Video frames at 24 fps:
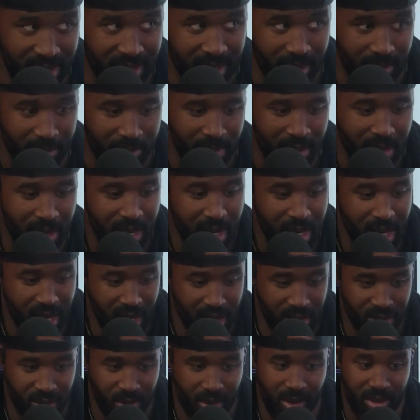them.
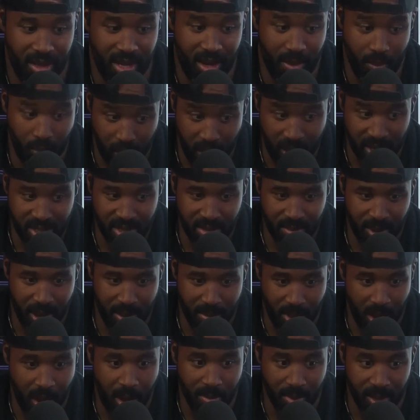And so I like went to my
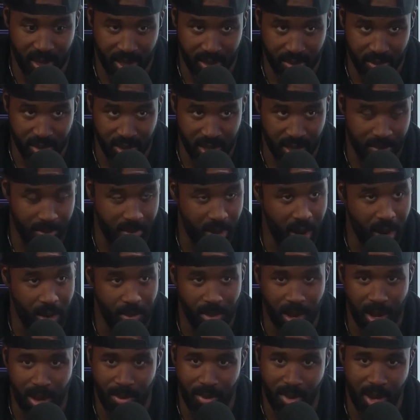mom. Like I was like,
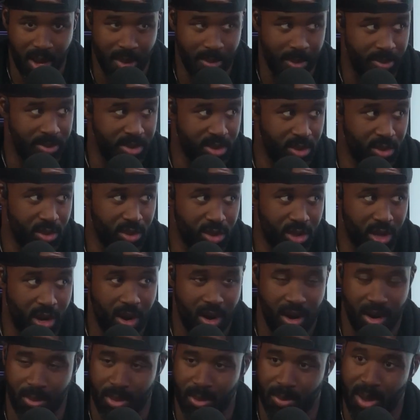Mom, I'm so
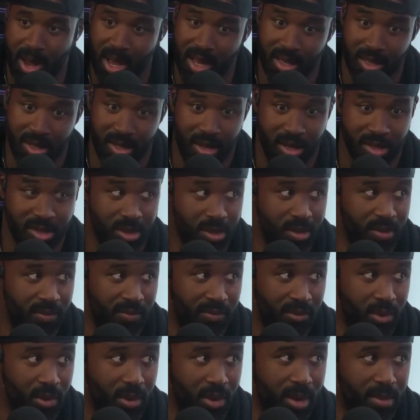sorry. I'm a pile of guts on the
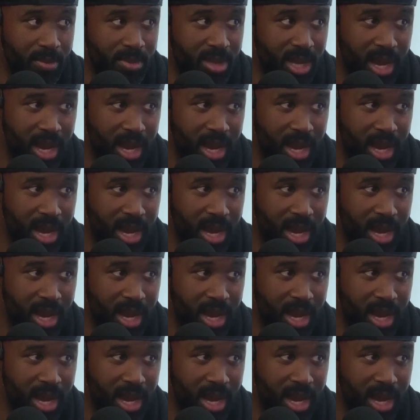floor.